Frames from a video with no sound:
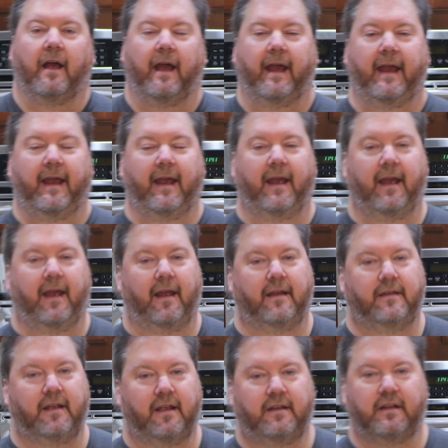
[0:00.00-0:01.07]

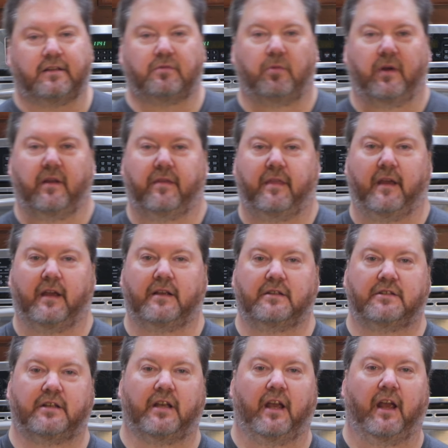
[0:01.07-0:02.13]
and it does weird
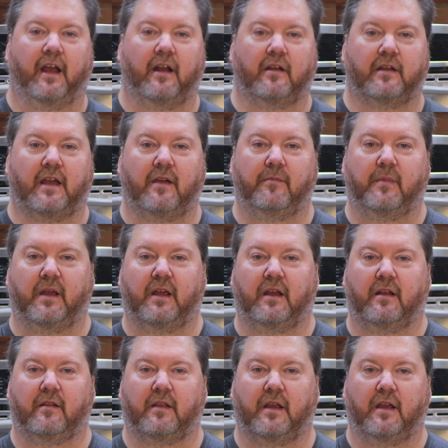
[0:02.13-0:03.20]
things and it gave
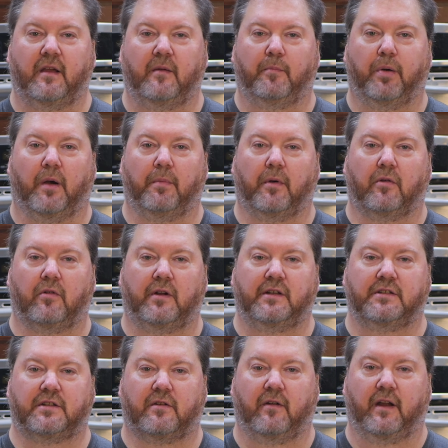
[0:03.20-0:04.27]
me the purple
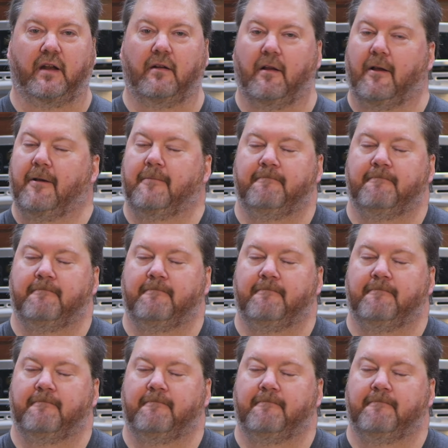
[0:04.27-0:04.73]
green screen